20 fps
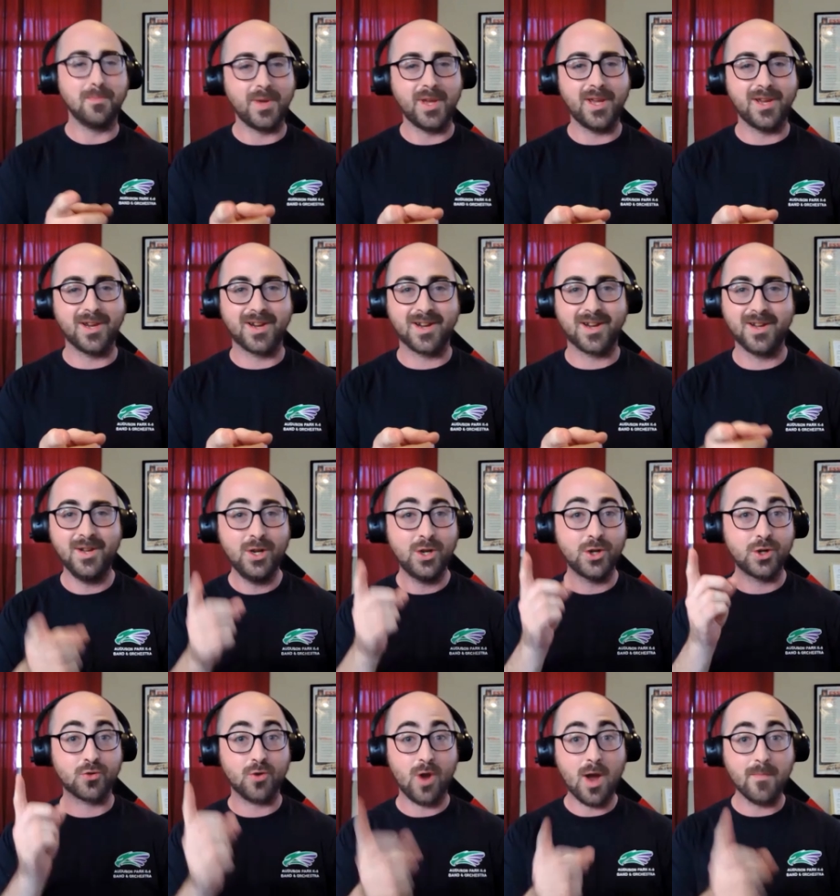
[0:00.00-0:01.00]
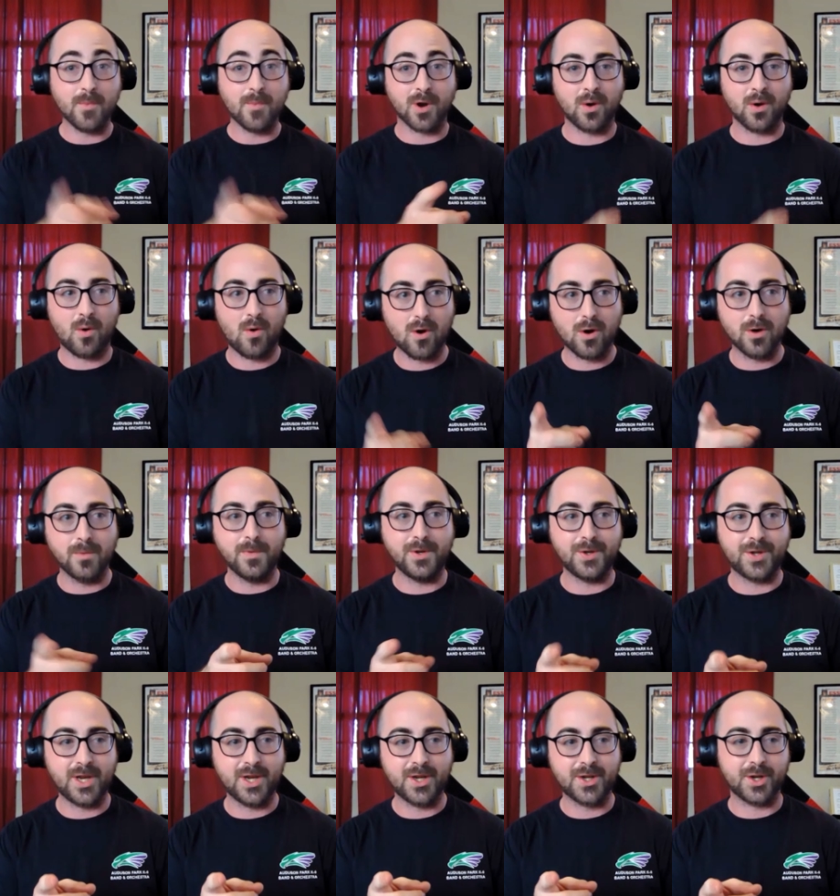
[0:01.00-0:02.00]
can be a drummer or a
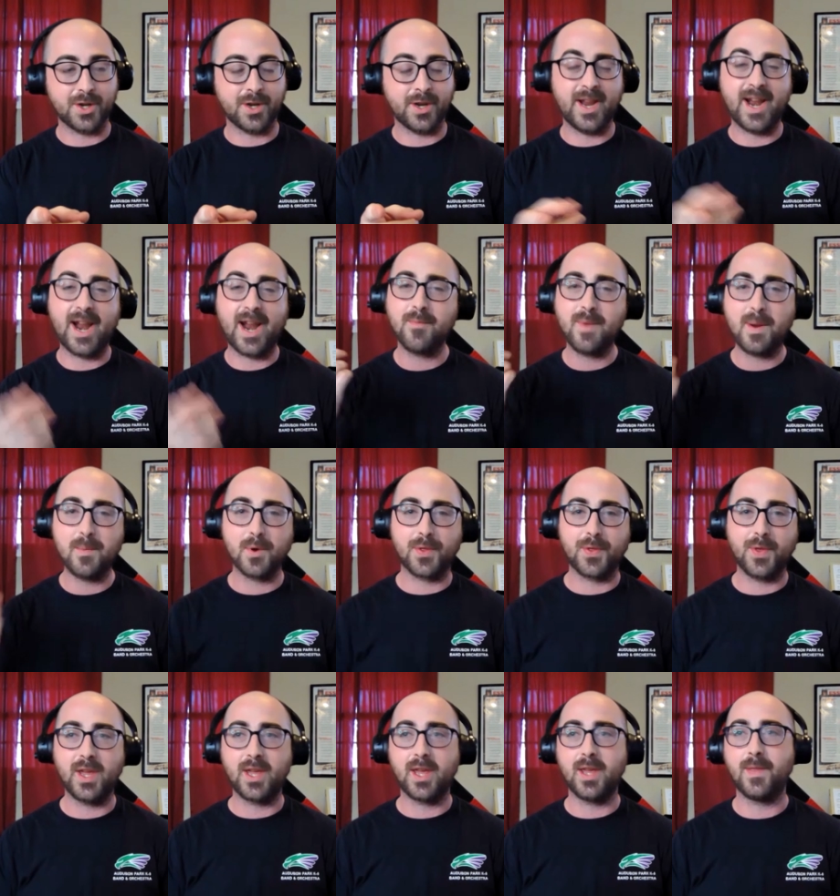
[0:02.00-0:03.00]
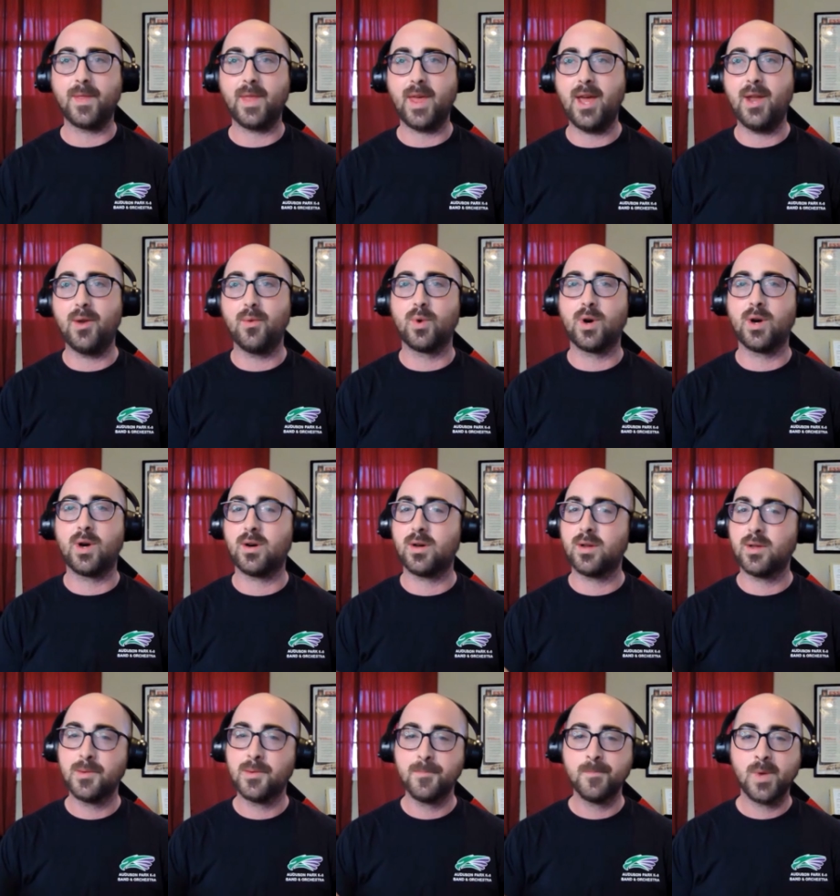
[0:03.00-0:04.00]
musician." And I remember thinking then,
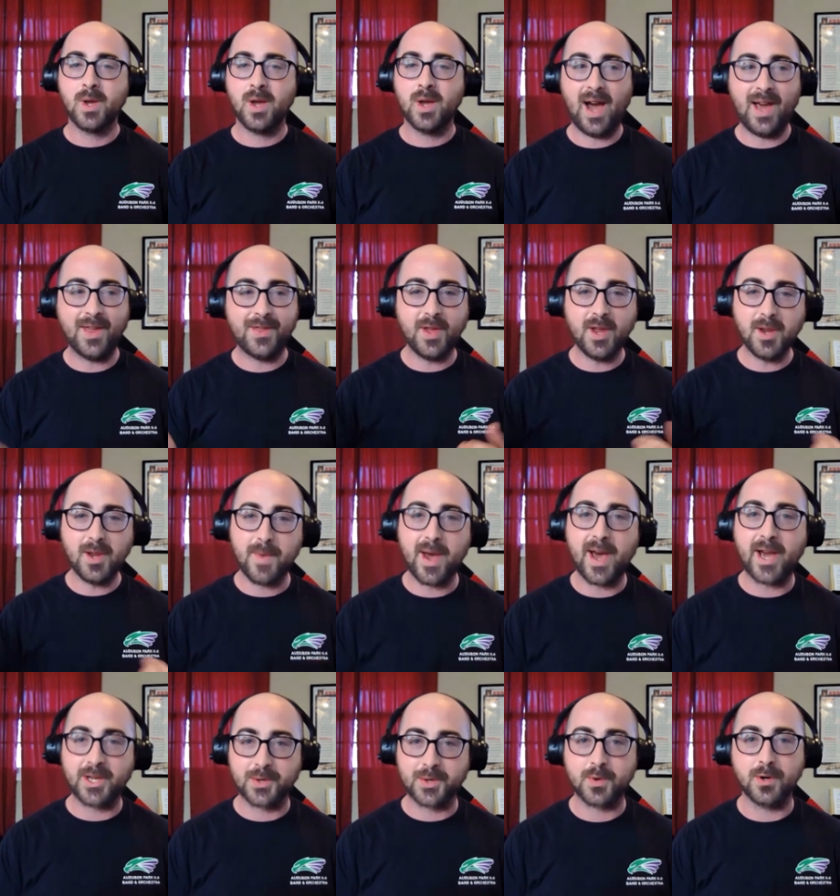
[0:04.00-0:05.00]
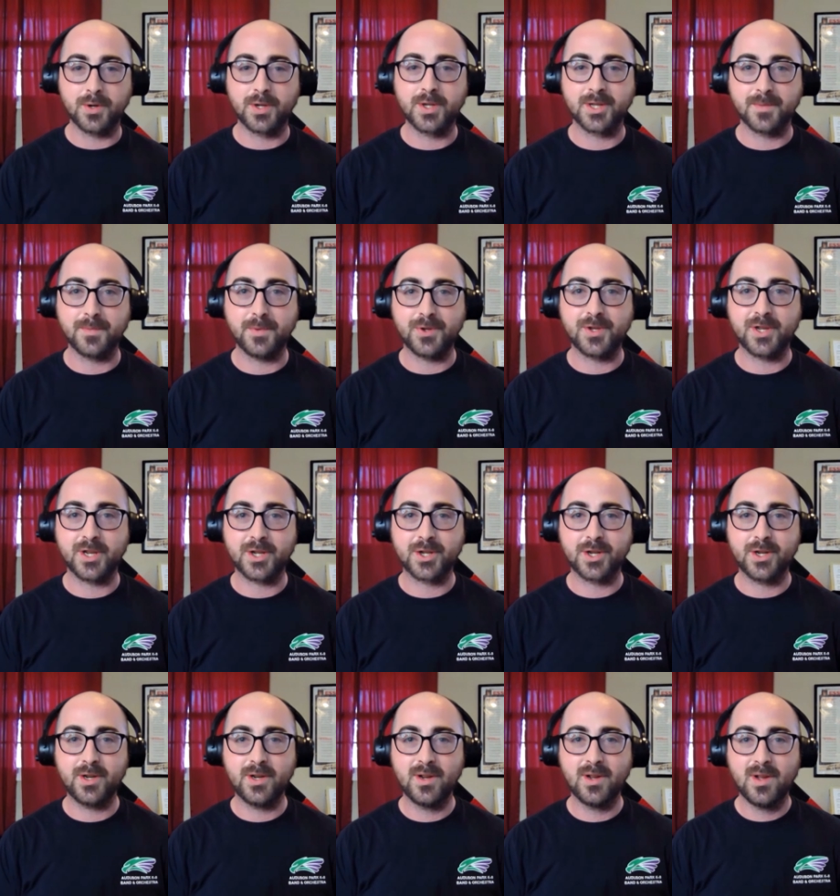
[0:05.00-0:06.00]
well, I think Max Roach is a
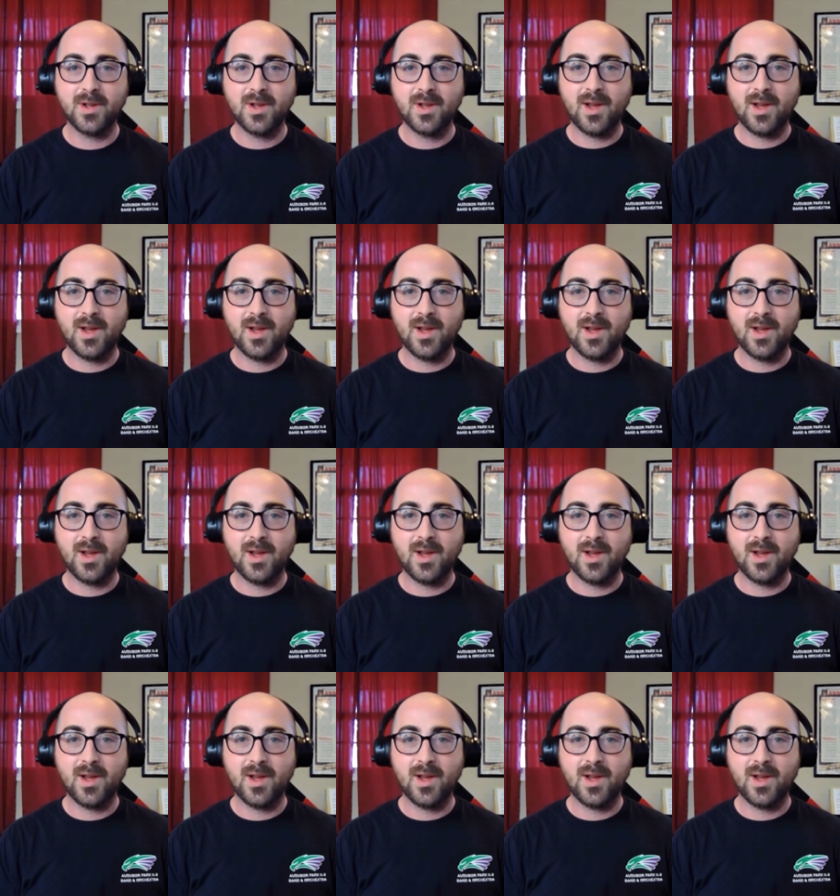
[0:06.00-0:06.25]
musician.